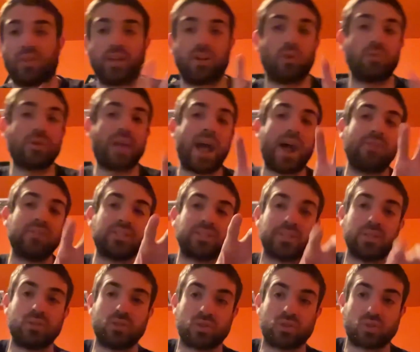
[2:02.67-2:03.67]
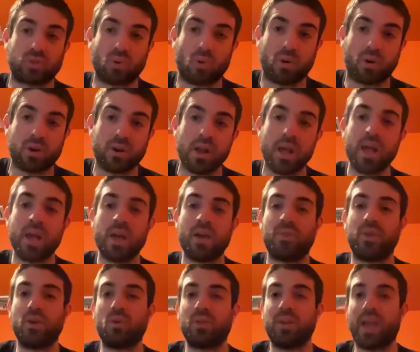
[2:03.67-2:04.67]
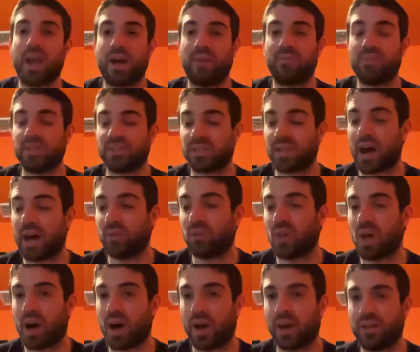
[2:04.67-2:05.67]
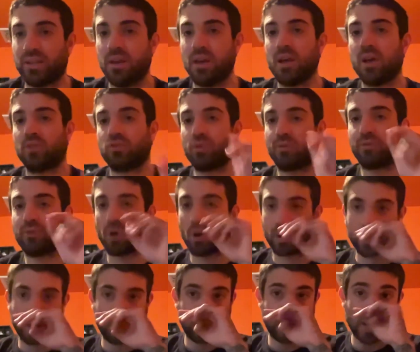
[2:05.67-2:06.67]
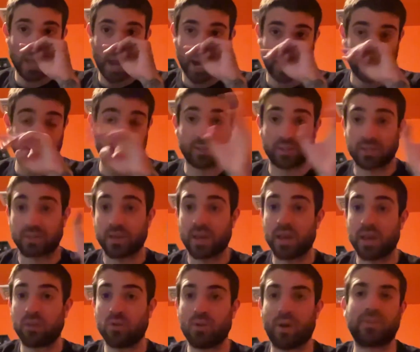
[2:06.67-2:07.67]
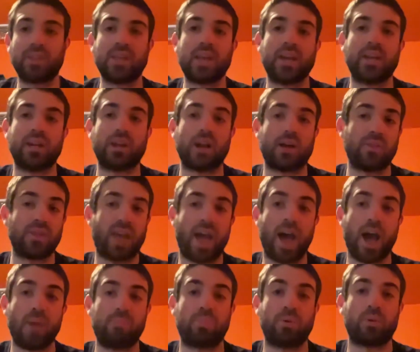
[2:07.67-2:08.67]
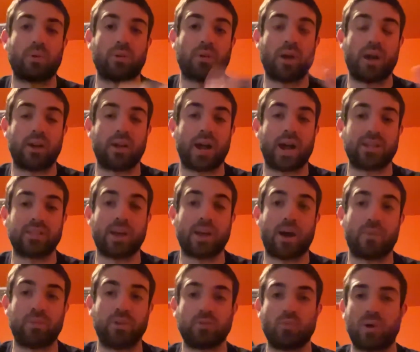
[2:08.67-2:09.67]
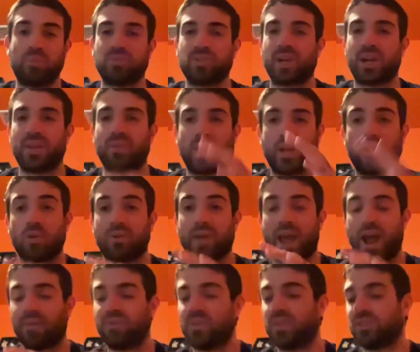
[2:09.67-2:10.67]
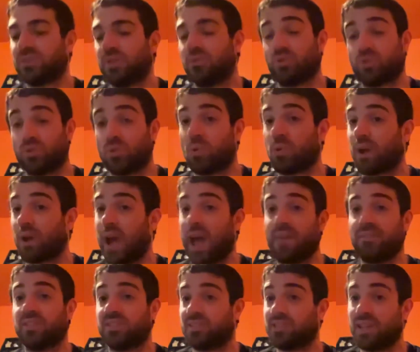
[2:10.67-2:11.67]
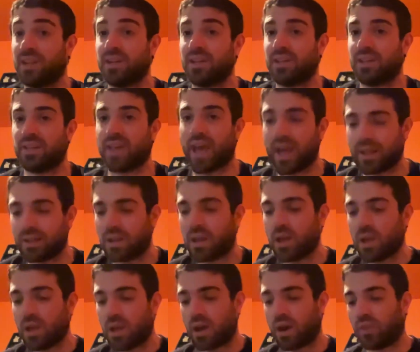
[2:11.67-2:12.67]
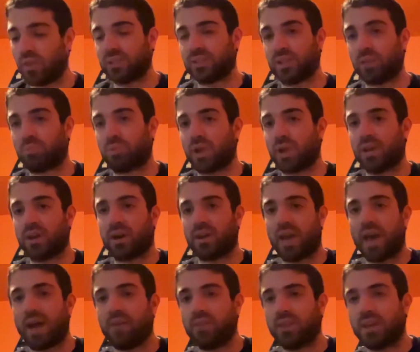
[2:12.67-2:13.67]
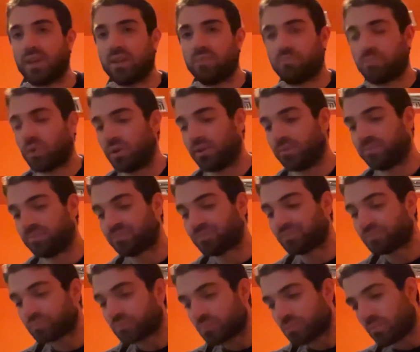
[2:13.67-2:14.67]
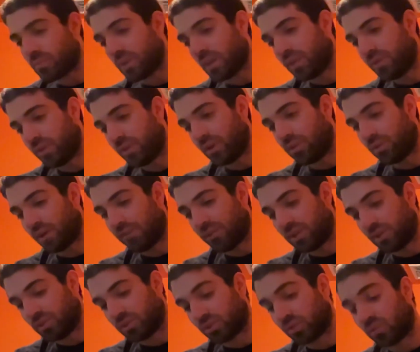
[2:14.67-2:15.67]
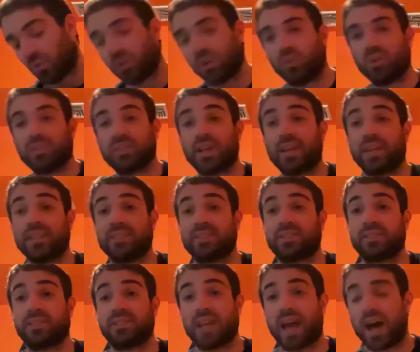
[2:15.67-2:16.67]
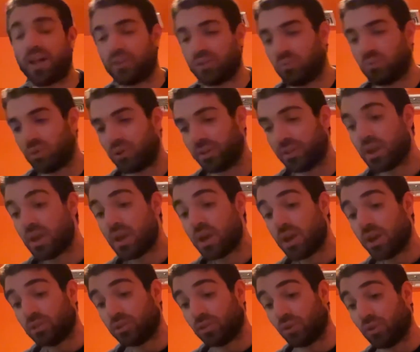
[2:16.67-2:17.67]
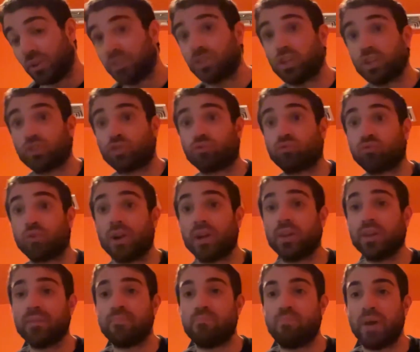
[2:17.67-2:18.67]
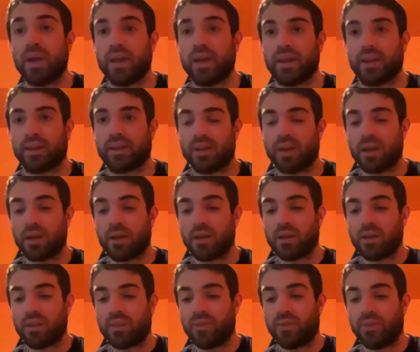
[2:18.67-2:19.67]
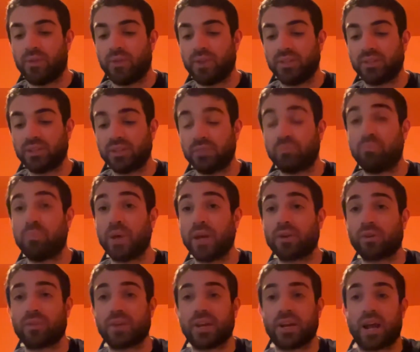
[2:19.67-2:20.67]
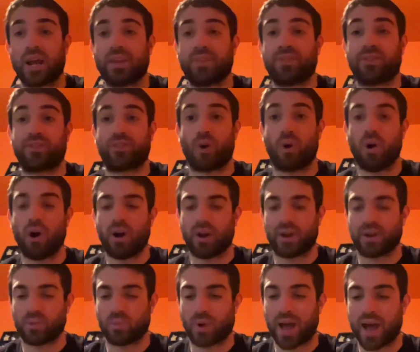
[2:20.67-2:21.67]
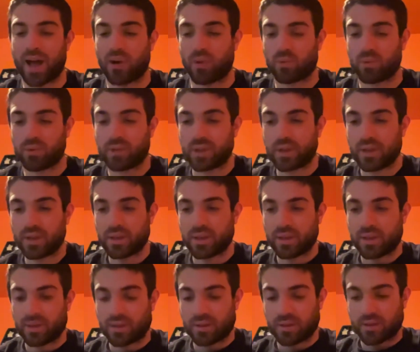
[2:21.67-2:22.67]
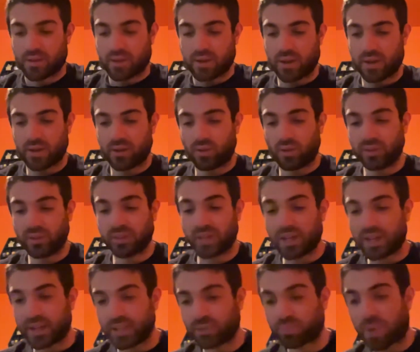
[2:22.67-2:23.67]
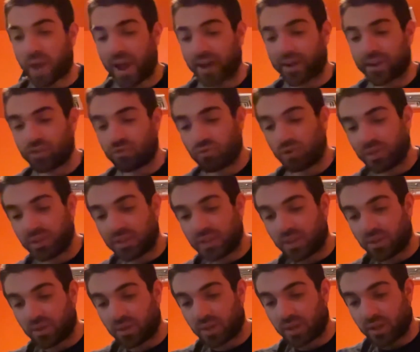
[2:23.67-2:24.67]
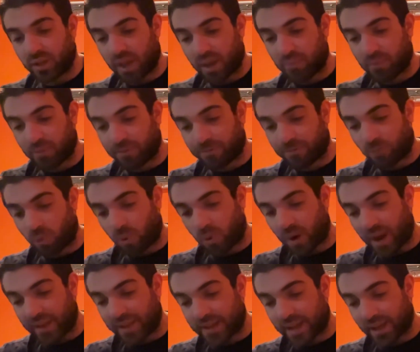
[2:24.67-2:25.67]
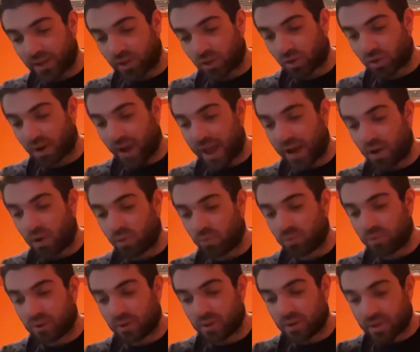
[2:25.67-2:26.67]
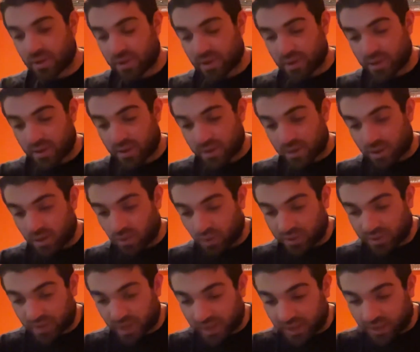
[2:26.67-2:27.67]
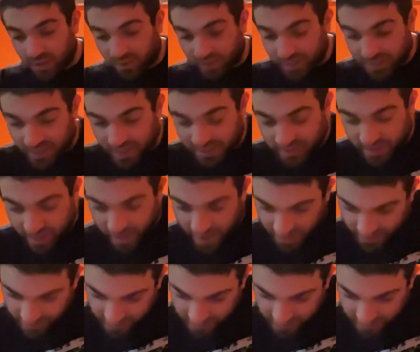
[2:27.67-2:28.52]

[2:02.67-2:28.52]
don't have this in the store. They only have this online. So if you are going to be getting this, you have to get it on the app or on Hot Topic's website. They don't have this in the store. I haven't seen it yet, unless they plan on having it, but they don't have it in the store. And it looks like it's the Sally one. So this looks really big. This is bigger than I thought. Wow. And it looks like it is packaged really neatly. And before I get her out, it looks like there is a tag